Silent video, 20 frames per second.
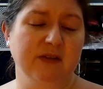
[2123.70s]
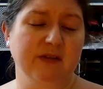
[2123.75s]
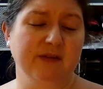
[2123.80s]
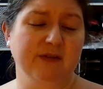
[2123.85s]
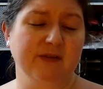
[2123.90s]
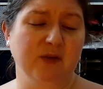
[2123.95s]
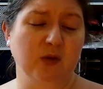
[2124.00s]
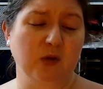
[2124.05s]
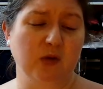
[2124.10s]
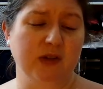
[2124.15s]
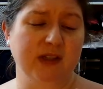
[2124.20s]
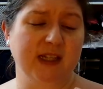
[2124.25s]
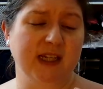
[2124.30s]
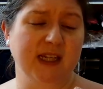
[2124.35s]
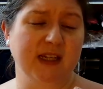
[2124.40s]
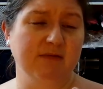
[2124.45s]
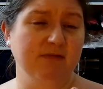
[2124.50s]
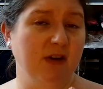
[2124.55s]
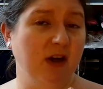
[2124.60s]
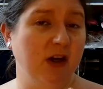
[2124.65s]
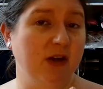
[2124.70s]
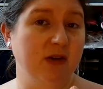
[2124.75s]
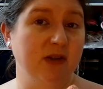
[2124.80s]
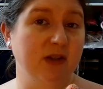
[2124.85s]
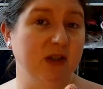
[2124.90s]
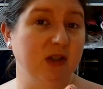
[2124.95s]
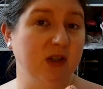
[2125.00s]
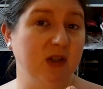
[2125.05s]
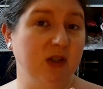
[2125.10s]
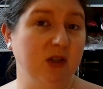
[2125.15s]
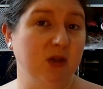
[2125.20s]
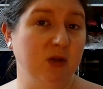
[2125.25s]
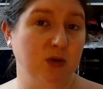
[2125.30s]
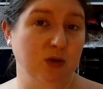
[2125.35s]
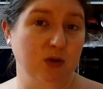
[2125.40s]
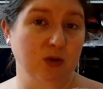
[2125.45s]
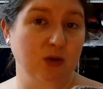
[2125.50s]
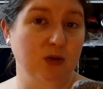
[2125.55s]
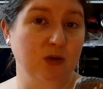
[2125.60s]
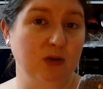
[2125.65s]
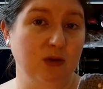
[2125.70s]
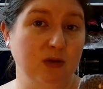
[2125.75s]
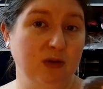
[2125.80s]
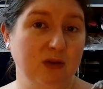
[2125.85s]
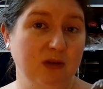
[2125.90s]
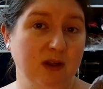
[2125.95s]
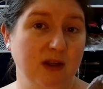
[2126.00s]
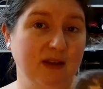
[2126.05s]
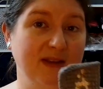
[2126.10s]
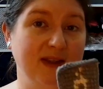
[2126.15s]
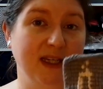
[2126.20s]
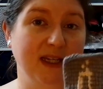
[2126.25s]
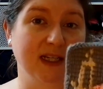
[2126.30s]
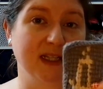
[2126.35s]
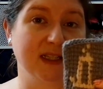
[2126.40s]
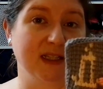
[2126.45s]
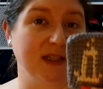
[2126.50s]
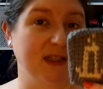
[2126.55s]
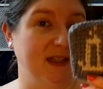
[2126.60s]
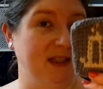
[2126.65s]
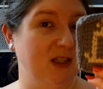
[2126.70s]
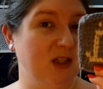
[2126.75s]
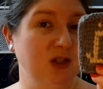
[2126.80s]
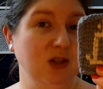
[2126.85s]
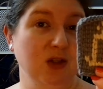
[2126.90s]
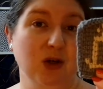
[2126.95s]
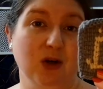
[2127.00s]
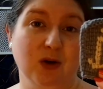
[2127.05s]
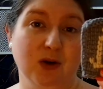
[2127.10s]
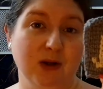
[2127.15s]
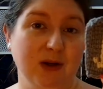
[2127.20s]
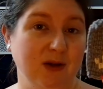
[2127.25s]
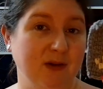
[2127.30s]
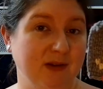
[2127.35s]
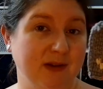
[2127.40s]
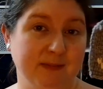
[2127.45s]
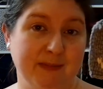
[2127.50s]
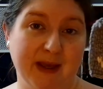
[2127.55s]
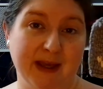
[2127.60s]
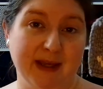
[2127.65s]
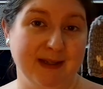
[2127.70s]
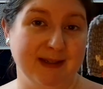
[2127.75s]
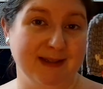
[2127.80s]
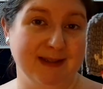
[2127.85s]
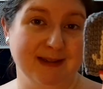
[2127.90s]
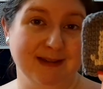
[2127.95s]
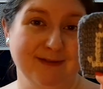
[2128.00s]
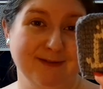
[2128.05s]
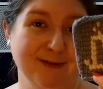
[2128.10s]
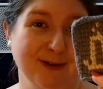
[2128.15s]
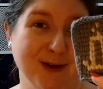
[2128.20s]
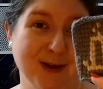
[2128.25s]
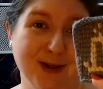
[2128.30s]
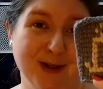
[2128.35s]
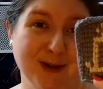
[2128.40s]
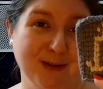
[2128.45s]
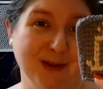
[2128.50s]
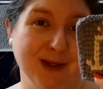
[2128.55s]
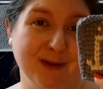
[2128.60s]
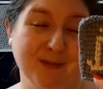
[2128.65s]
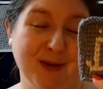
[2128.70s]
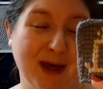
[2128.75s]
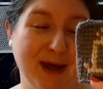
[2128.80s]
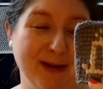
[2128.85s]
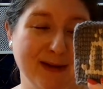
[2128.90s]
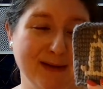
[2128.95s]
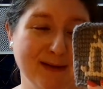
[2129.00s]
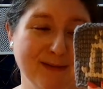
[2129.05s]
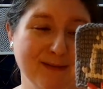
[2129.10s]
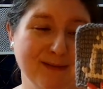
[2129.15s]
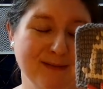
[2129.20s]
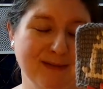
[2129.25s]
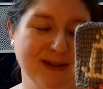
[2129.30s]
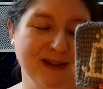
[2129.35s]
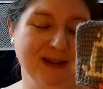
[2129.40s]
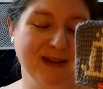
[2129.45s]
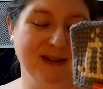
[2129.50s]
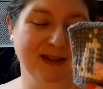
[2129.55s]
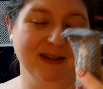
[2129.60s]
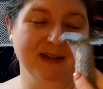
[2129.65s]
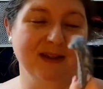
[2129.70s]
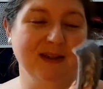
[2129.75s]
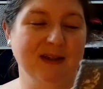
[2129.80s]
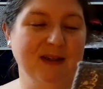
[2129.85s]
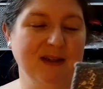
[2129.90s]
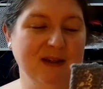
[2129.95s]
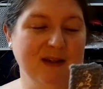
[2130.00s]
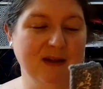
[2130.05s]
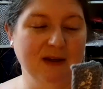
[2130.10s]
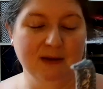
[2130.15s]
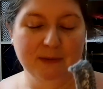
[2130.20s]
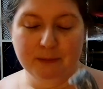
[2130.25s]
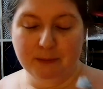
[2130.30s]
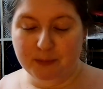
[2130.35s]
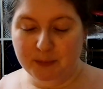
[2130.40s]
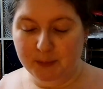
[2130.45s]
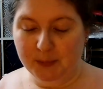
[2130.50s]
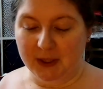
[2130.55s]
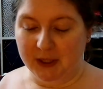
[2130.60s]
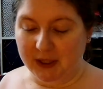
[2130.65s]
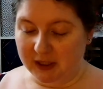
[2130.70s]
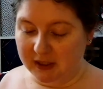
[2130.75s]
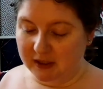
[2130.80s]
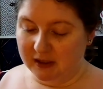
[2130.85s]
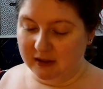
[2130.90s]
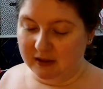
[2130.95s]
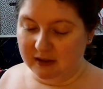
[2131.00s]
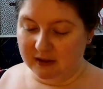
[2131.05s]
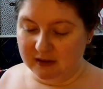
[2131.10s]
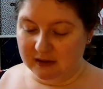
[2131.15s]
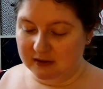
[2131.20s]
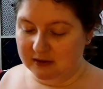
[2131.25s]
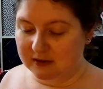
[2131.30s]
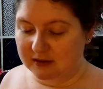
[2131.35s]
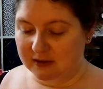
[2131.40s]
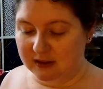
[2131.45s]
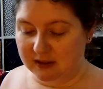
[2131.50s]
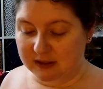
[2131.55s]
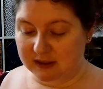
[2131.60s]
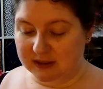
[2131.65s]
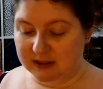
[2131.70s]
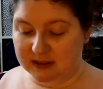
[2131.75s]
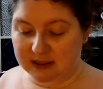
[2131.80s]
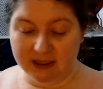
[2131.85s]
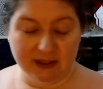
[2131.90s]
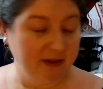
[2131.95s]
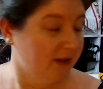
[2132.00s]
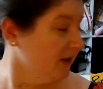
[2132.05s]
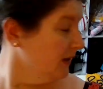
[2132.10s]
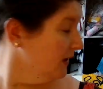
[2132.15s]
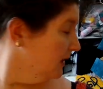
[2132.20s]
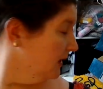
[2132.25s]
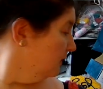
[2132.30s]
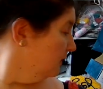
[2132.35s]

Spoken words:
14 rows tall, I think, so that's not a lot of space for a colourwork pattern. But I tell you,